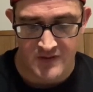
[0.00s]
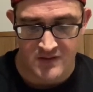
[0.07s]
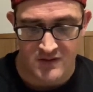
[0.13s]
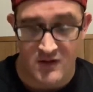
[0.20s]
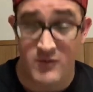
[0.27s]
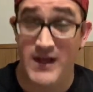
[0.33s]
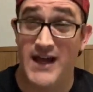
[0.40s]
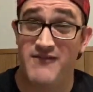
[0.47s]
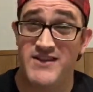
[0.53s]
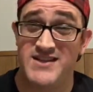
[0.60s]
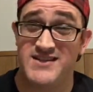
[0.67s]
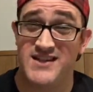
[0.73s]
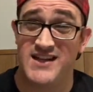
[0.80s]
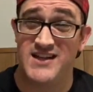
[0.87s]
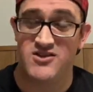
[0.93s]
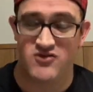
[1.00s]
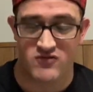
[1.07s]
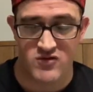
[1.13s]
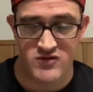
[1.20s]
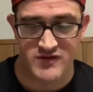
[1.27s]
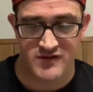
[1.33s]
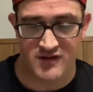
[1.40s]
We have the city
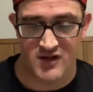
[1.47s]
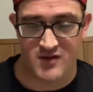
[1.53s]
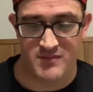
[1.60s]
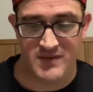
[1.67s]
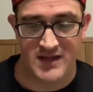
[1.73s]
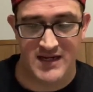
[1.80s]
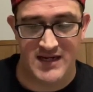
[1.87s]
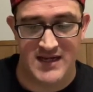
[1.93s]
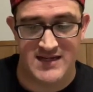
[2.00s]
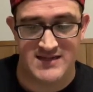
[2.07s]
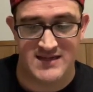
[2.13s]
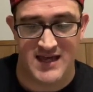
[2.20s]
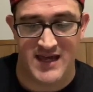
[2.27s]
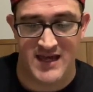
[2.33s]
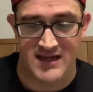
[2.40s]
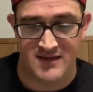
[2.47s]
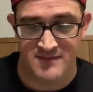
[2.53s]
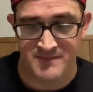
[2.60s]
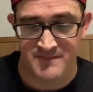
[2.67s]
Jerusalem. It is a